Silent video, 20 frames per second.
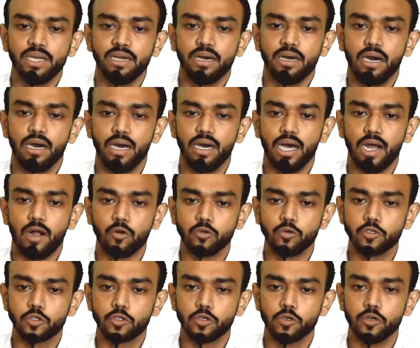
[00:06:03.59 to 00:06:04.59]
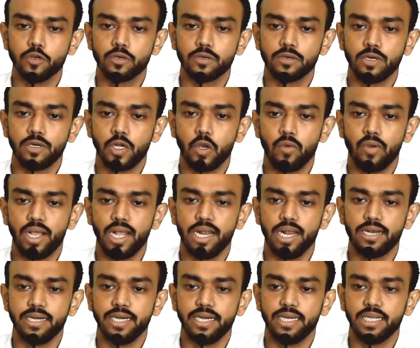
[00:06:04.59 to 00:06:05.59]
Outstroke, dwell,
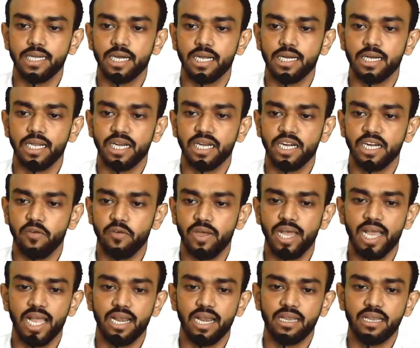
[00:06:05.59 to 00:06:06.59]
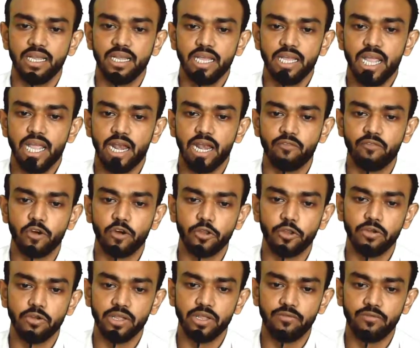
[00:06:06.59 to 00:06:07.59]
return, dwell, and for
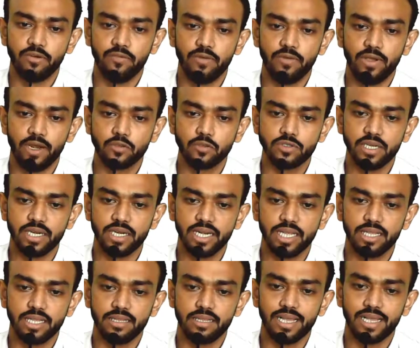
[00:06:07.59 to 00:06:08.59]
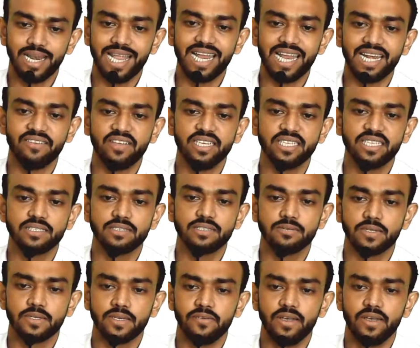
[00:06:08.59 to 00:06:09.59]
uniform velocity, the line
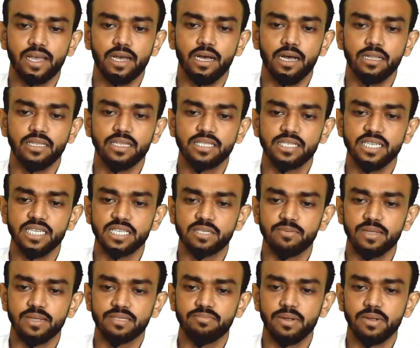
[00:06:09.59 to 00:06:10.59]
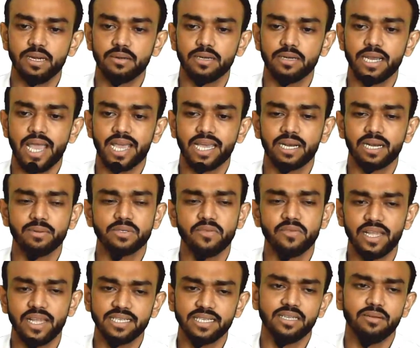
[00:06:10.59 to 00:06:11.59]
is this displacement diagram is
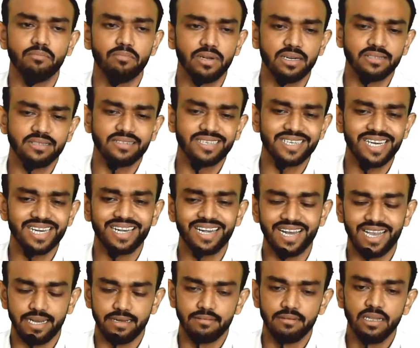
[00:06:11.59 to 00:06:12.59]
very simple, straight line.